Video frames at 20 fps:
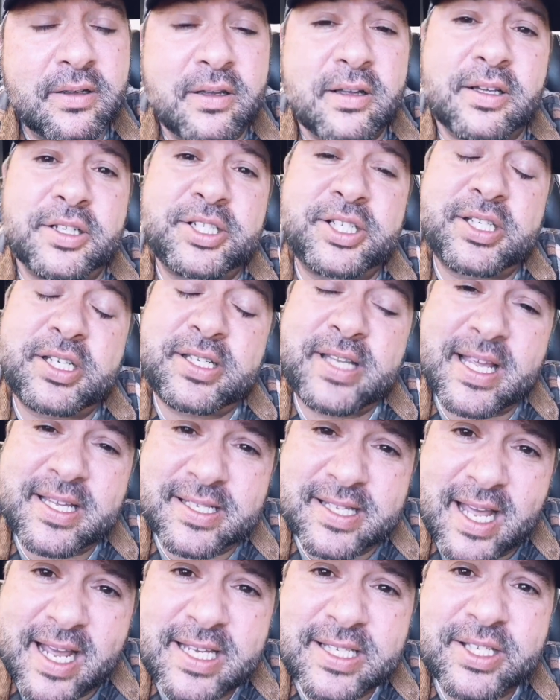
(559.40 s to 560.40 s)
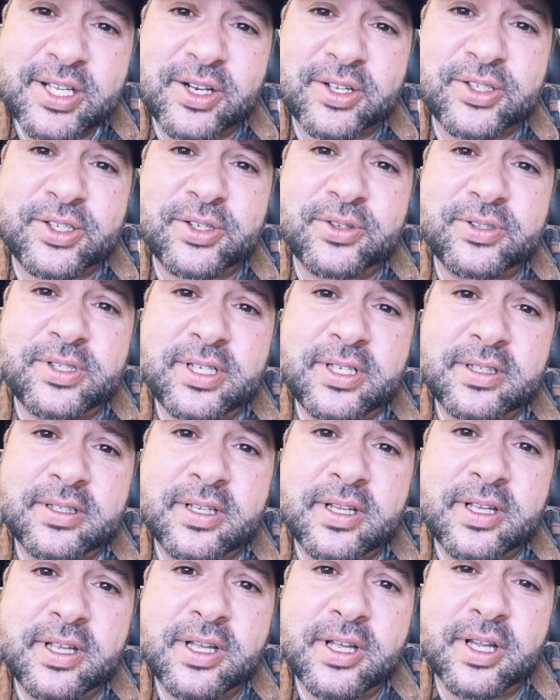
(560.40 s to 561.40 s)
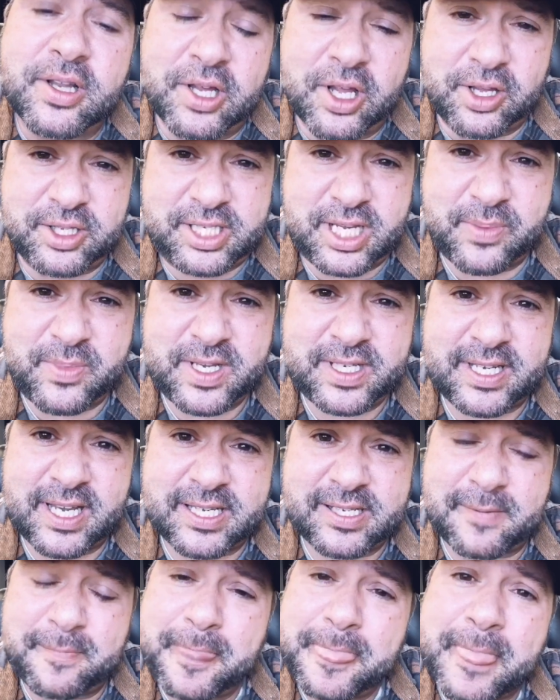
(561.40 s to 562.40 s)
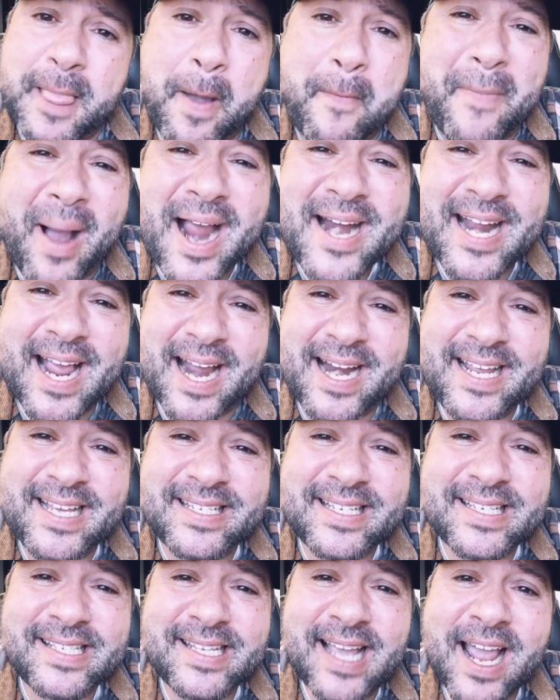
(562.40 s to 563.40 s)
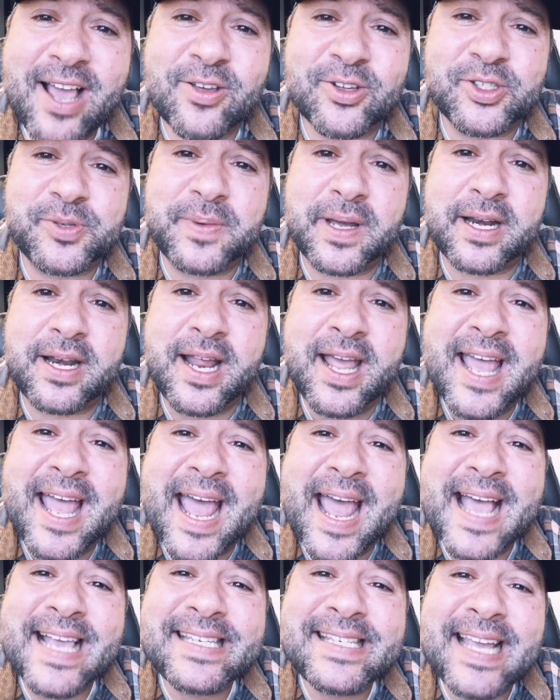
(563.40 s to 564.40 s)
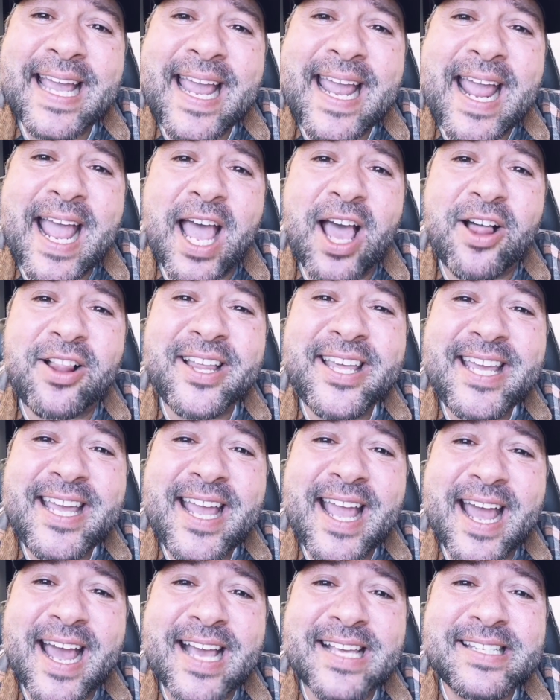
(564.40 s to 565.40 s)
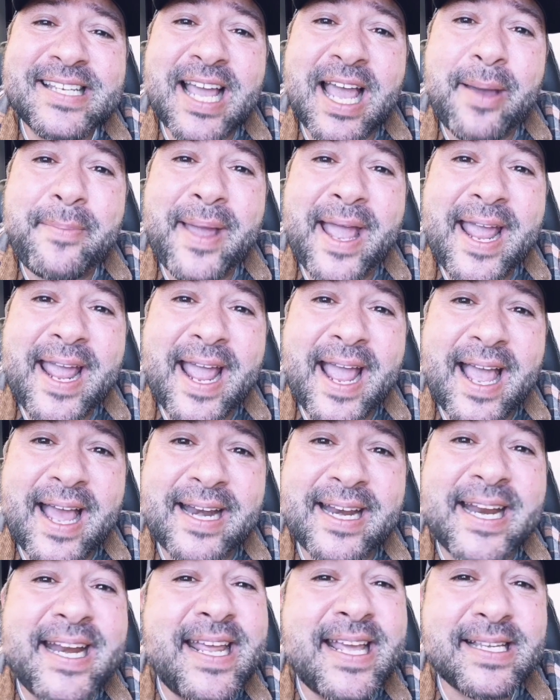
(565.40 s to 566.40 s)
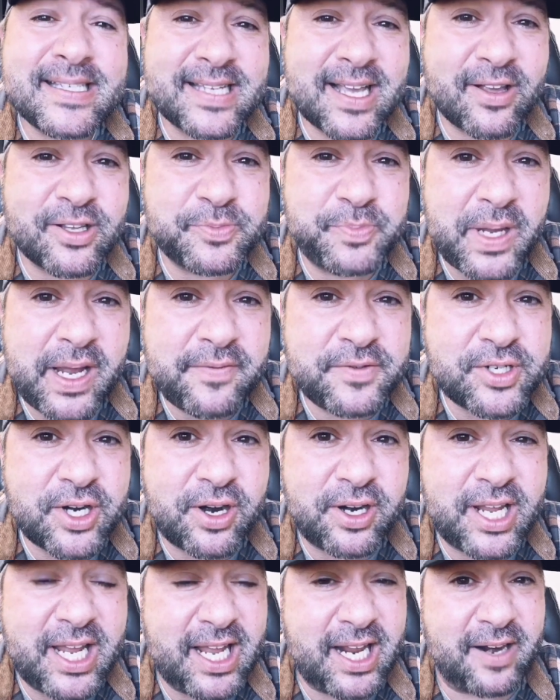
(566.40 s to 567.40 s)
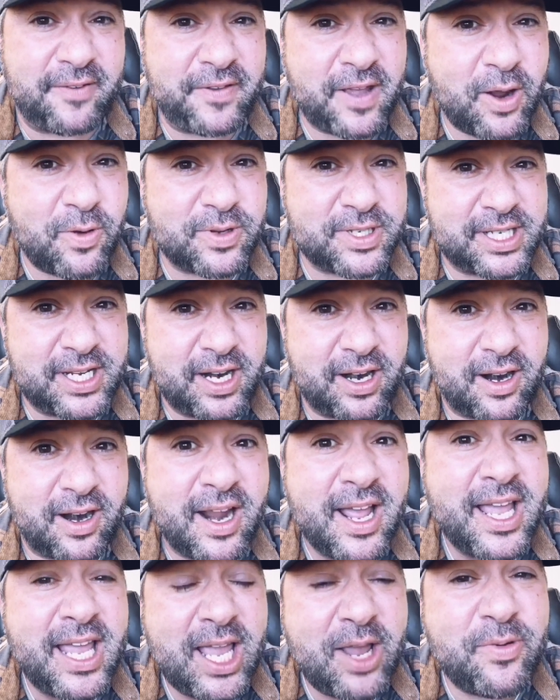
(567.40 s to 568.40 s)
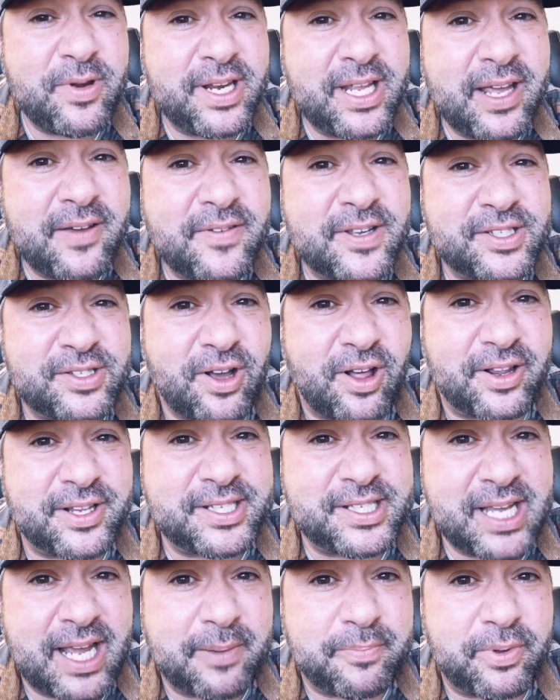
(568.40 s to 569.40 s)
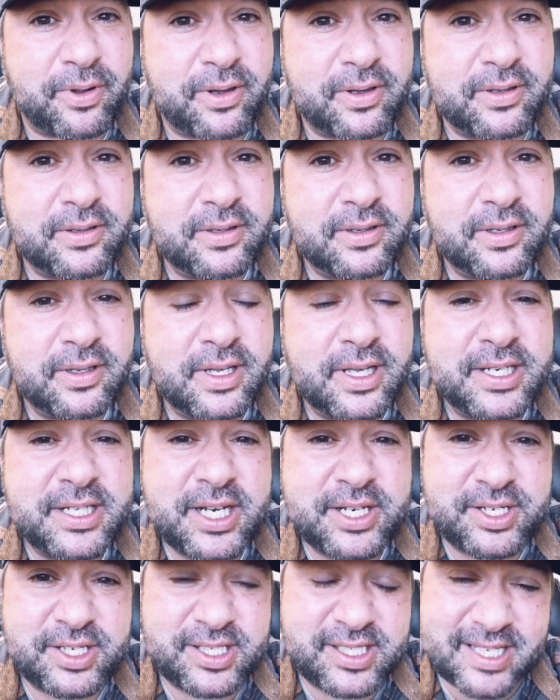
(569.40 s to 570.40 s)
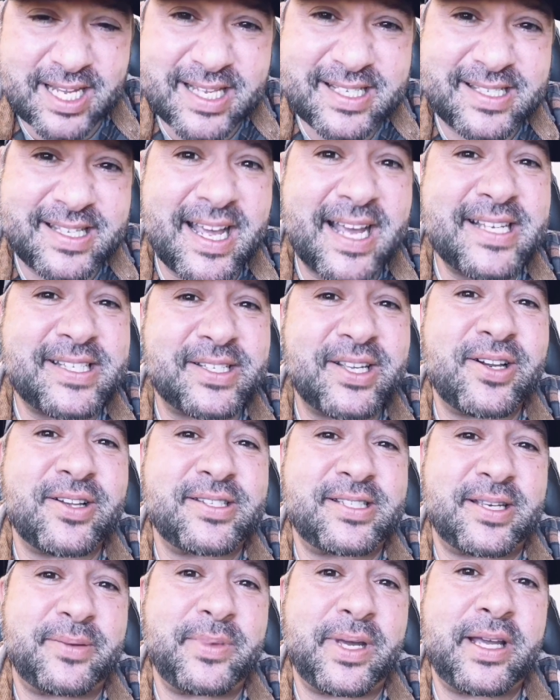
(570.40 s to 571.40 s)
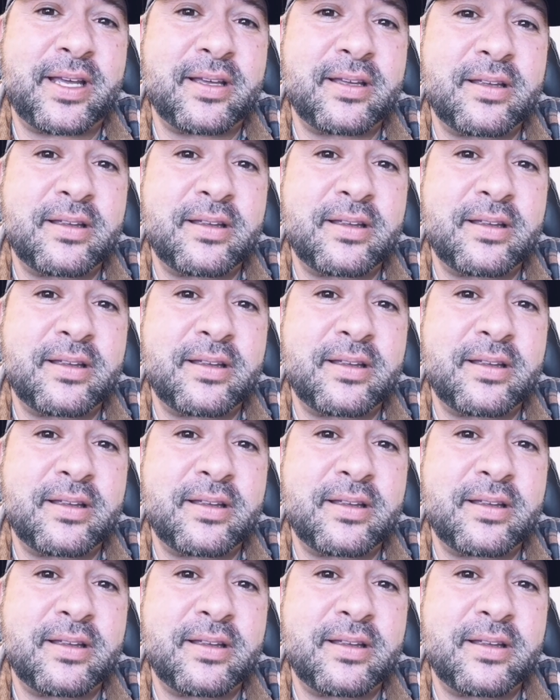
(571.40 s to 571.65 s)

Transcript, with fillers: She says, that's nice, little Susie. Little Timmy says, my daddy is a salesman, S-A-L-E-S-M-A-N, and he sells beef jerky, and if he was here, he would give us all a sample. Teacher says, that's nice, little Timmy.